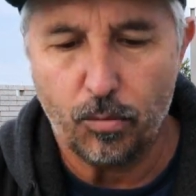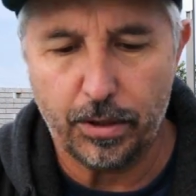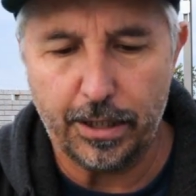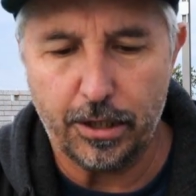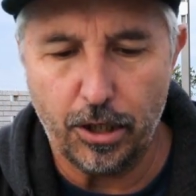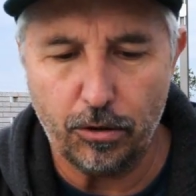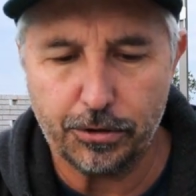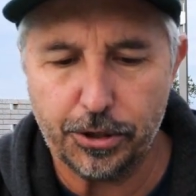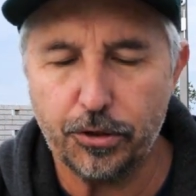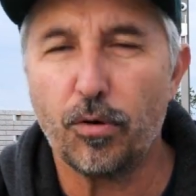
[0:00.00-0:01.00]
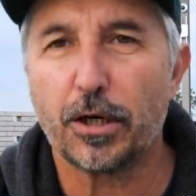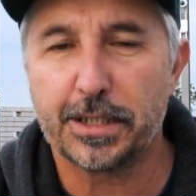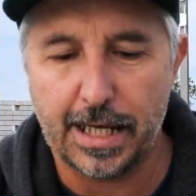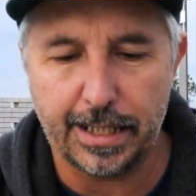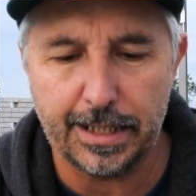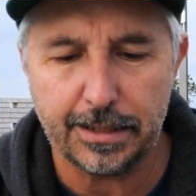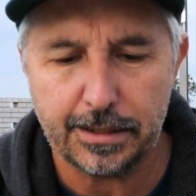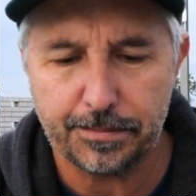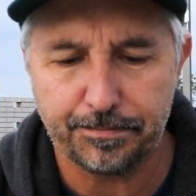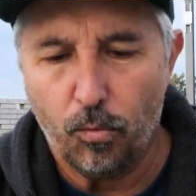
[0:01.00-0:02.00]
We're gonna go to our
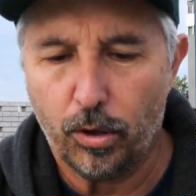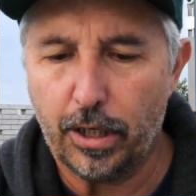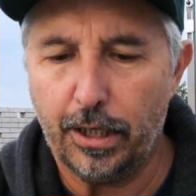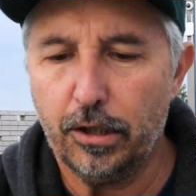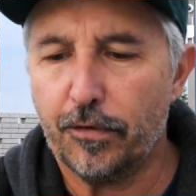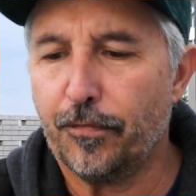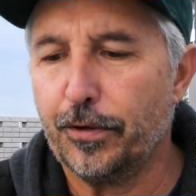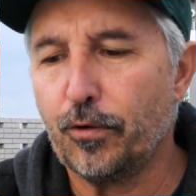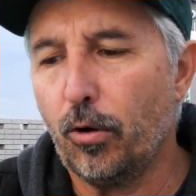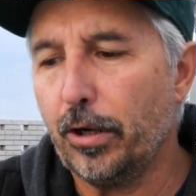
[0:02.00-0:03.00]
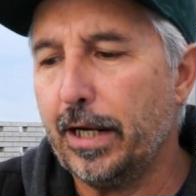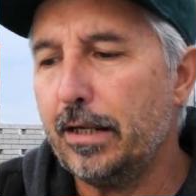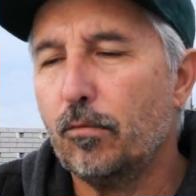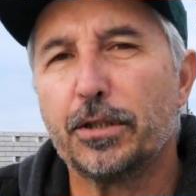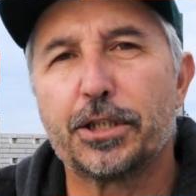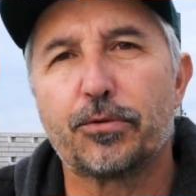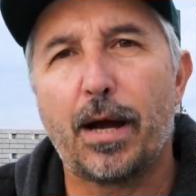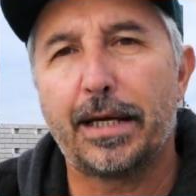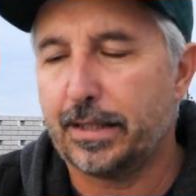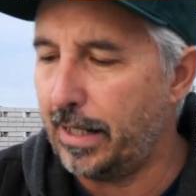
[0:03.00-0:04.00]
settings. We're gonna look for Dory, which is
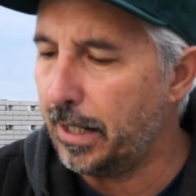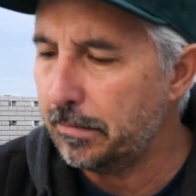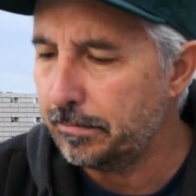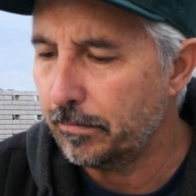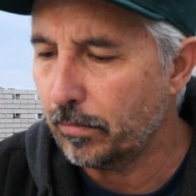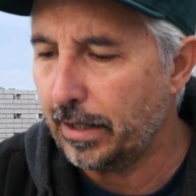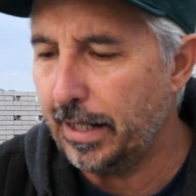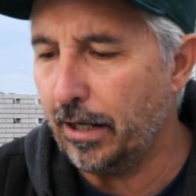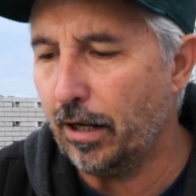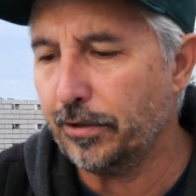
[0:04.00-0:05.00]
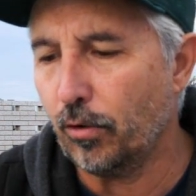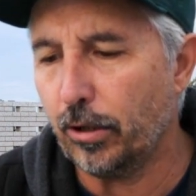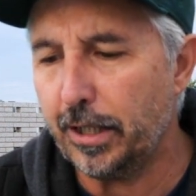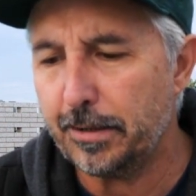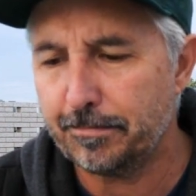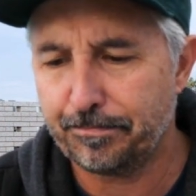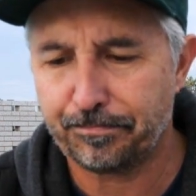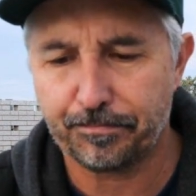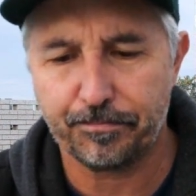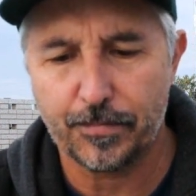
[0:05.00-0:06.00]
right there. Hit on Dory.
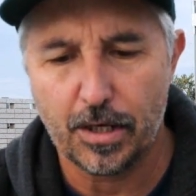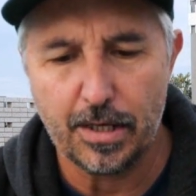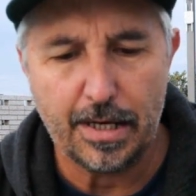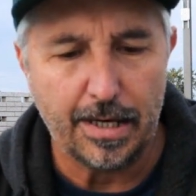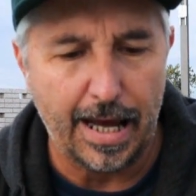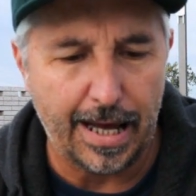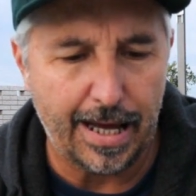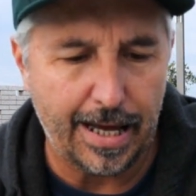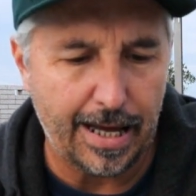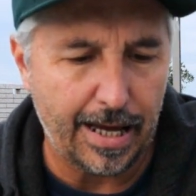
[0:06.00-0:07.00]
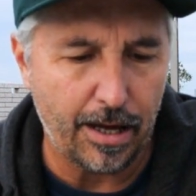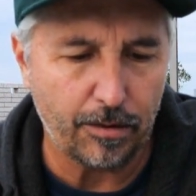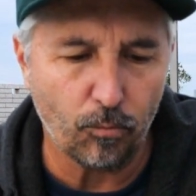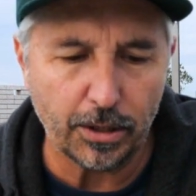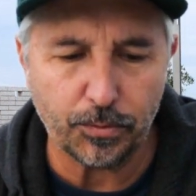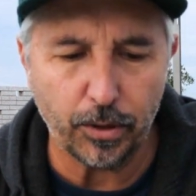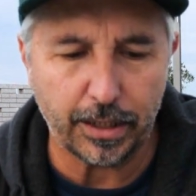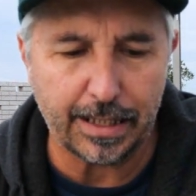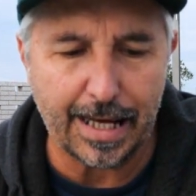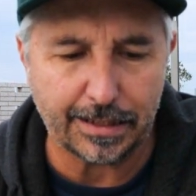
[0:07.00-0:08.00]
And once we're
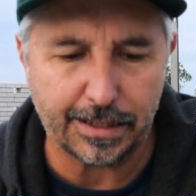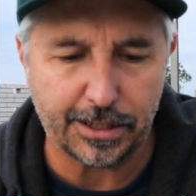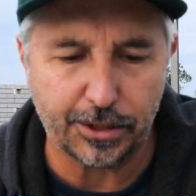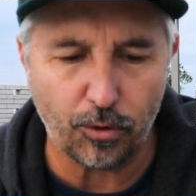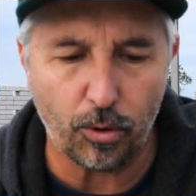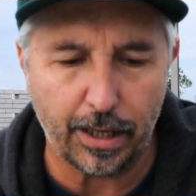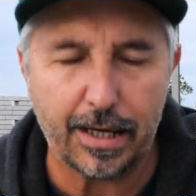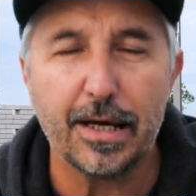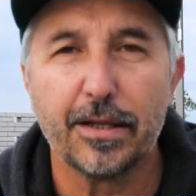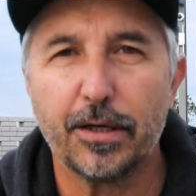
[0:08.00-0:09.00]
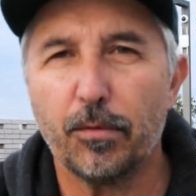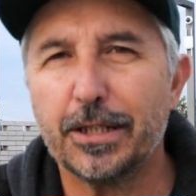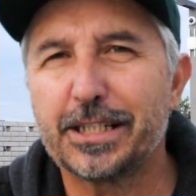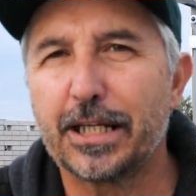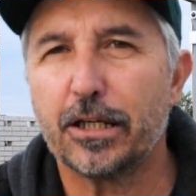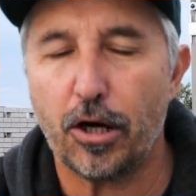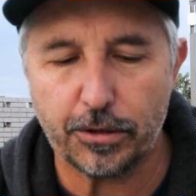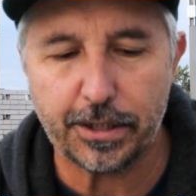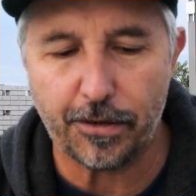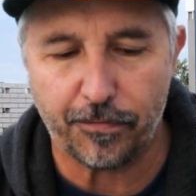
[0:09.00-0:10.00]
connected to Dory, then we're just gonna go
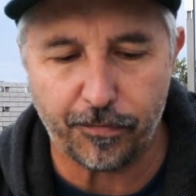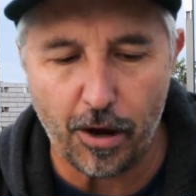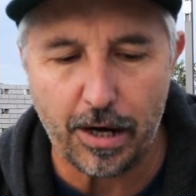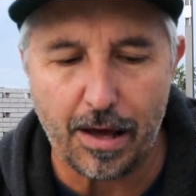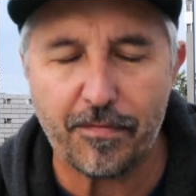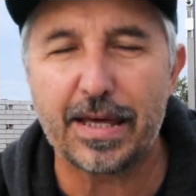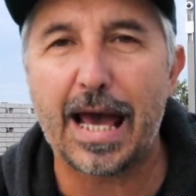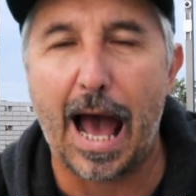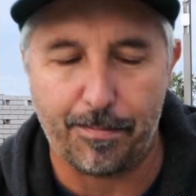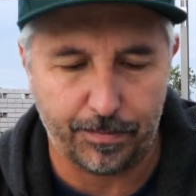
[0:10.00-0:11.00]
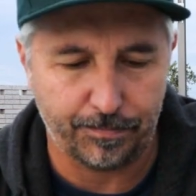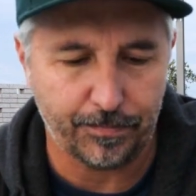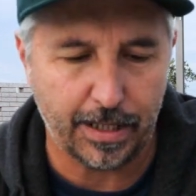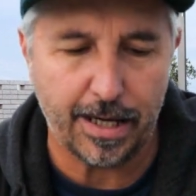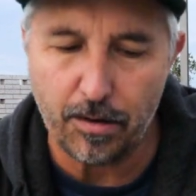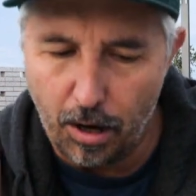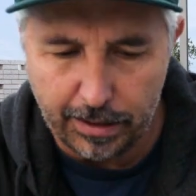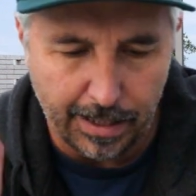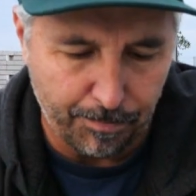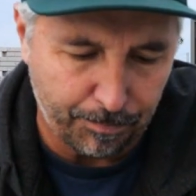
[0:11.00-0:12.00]
to the front of the app.
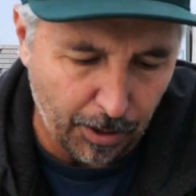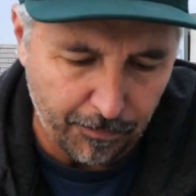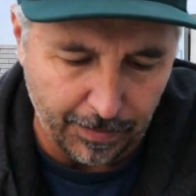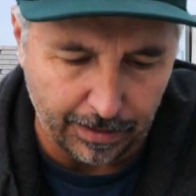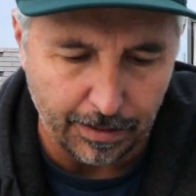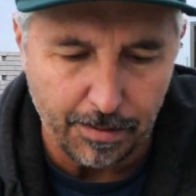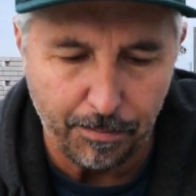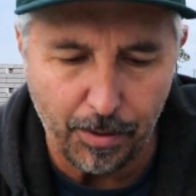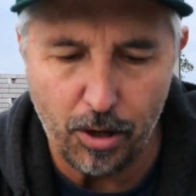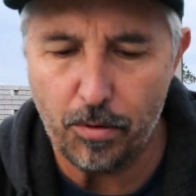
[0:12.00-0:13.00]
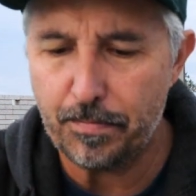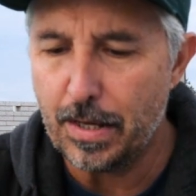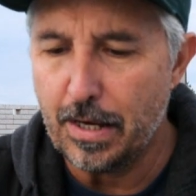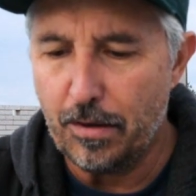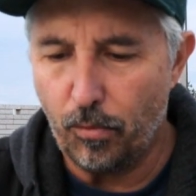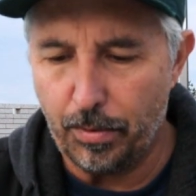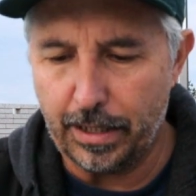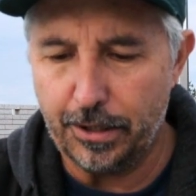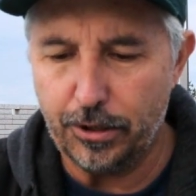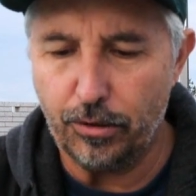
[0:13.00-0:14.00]
Okay, perfect. Boom. What we're
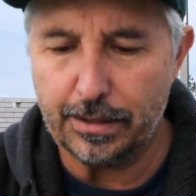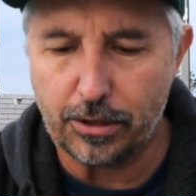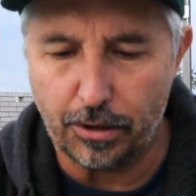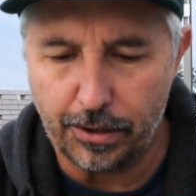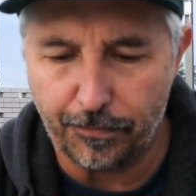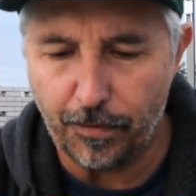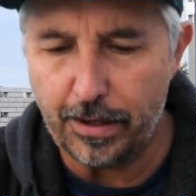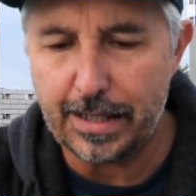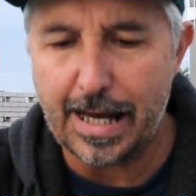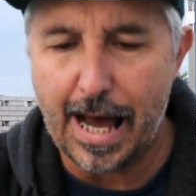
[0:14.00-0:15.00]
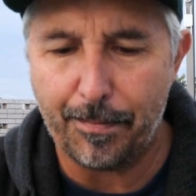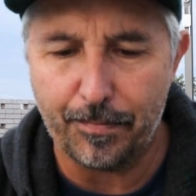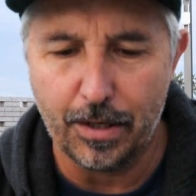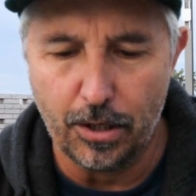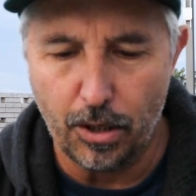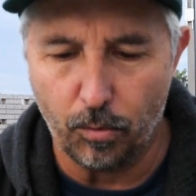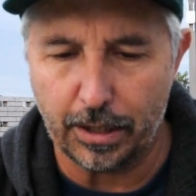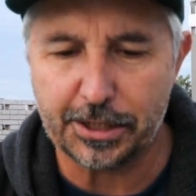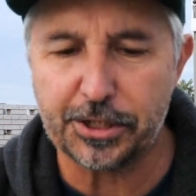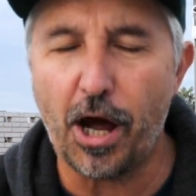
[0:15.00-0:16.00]
gonna do is go to the front of the app. We're
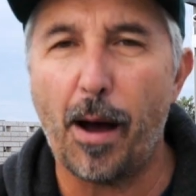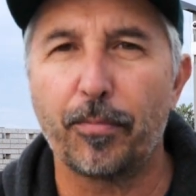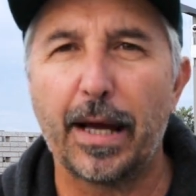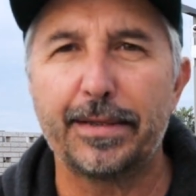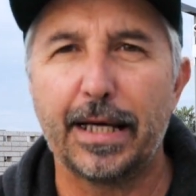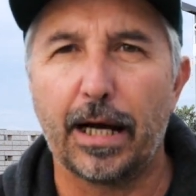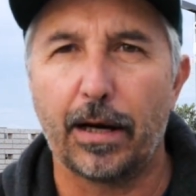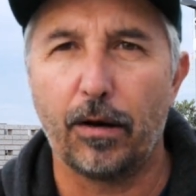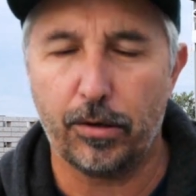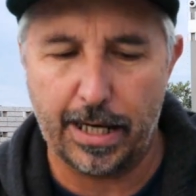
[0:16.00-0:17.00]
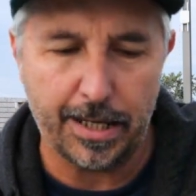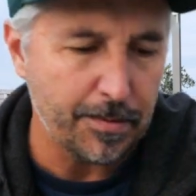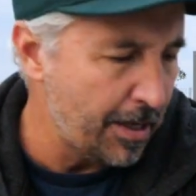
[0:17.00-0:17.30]
gonna stop right there, okay?